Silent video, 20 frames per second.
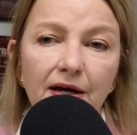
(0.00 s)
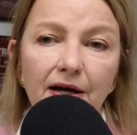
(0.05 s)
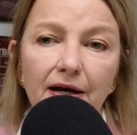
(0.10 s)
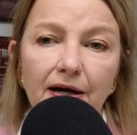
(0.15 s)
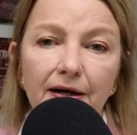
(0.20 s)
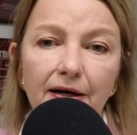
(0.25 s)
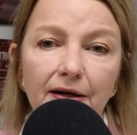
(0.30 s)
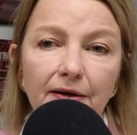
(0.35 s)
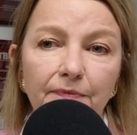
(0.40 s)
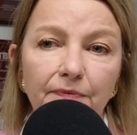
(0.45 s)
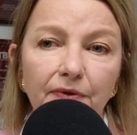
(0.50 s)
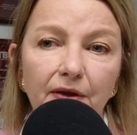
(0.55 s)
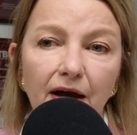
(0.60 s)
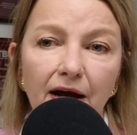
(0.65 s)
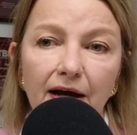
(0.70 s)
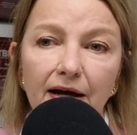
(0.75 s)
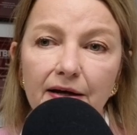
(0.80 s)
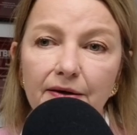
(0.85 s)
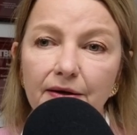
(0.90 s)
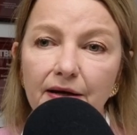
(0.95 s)

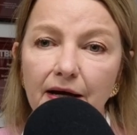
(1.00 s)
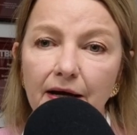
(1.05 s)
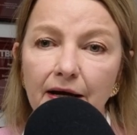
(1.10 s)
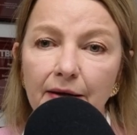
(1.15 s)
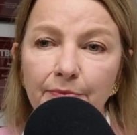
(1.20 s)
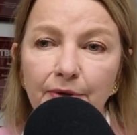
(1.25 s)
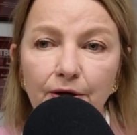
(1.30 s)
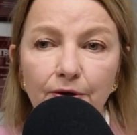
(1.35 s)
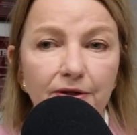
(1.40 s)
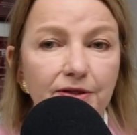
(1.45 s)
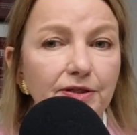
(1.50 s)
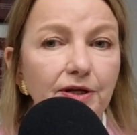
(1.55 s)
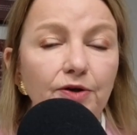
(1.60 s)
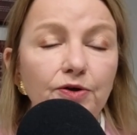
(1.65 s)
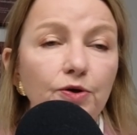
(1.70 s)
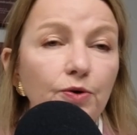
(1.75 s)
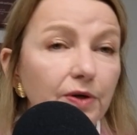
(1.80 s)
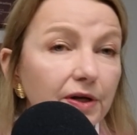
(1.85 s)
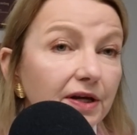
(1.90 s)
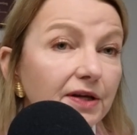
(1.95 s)
I'm here to tell
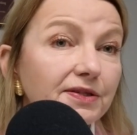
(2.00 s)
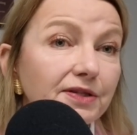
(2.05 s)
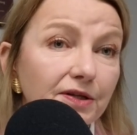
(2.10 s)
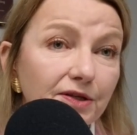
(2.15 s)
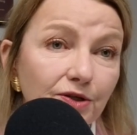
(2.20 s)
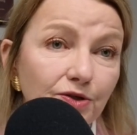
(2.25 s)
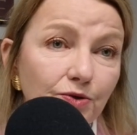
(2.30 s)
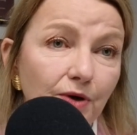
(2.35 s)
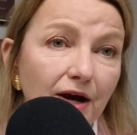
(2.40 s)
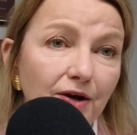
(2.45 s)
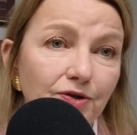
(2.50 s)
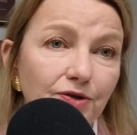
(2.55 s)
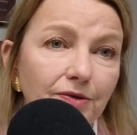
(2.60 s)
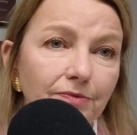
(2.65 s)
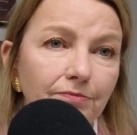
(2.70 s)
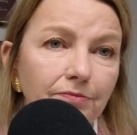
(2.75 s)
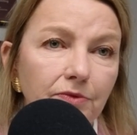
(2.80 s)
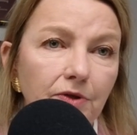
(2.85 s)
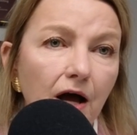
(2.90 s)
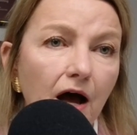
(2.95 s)
you it is a distraction,
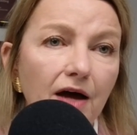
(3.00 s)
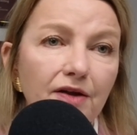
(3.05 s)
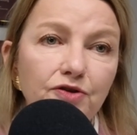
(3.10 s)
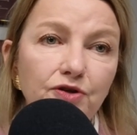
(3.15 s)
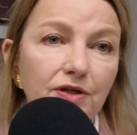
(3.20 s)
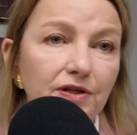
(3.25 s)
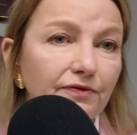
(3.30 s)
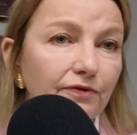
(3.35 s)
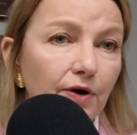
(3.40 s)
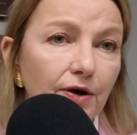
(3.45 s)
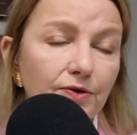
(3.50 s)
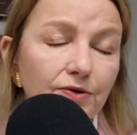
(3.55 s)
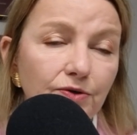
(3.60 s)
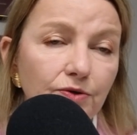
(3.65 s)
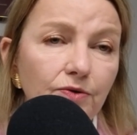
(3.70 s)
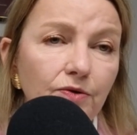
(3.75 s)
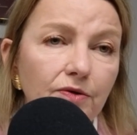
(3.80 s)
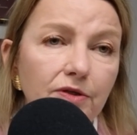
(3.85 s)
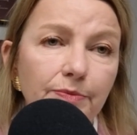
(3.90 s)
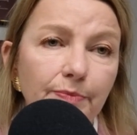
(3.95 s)
not just for our
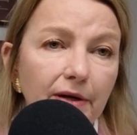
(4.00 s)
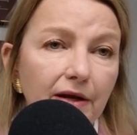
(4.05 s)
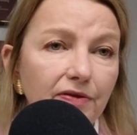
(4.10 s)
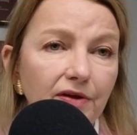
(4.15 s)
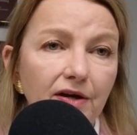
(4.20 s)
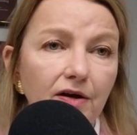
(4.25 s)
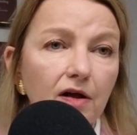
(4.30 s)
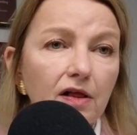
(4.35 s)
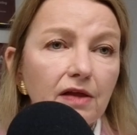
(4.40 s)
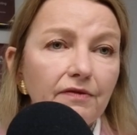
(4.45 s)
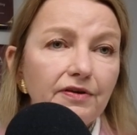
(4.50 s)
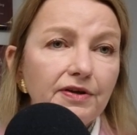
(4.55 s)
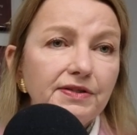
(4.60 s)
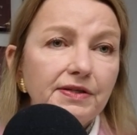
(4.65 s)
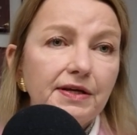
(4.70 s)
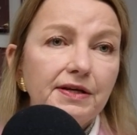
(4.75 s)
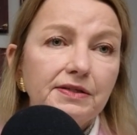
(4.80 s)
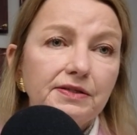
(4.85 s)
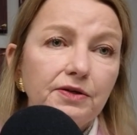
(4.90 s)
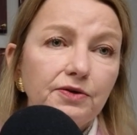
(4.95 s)
students, but I think all of us
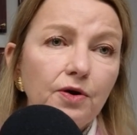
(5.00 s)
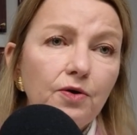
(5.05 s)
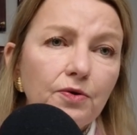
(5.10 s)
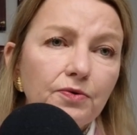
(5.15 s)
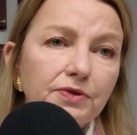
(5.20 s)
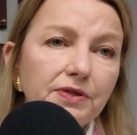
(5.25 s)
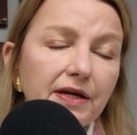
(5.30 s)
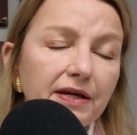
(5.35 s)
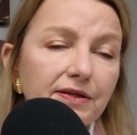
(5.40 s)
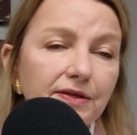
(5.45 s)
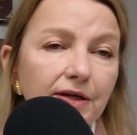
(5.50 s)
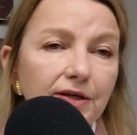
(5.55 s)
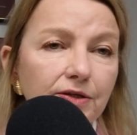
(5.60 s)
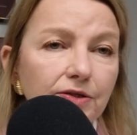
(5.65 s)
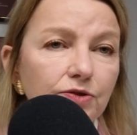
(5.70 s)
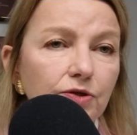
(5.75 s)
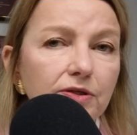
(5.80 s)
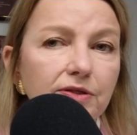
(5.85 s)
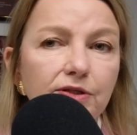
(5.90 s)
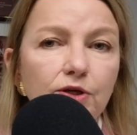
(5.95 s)
as adults. It's
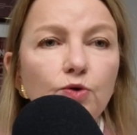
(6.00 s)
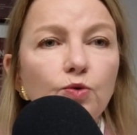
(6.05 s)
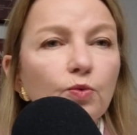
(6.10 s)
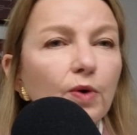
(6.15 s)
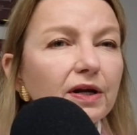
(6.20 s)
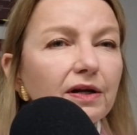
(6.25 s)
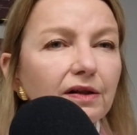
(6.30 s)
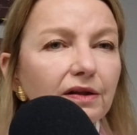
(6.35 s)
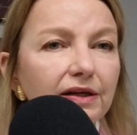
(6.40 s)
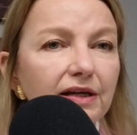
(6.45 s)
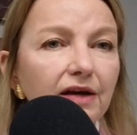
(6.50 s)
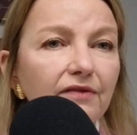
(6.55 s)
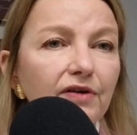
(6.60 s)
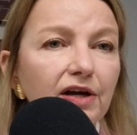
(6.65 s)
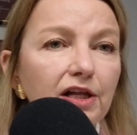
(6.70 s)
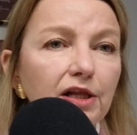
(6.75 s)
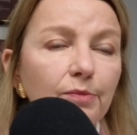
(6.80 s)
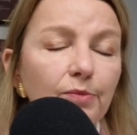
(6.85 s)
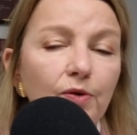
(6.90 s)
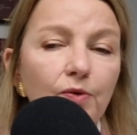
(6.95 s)
just so readily
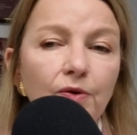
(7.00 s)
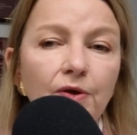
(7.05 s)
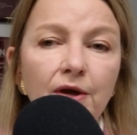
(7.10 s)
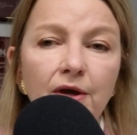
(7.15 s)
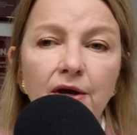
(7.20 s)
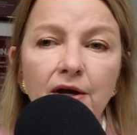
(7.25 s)
available.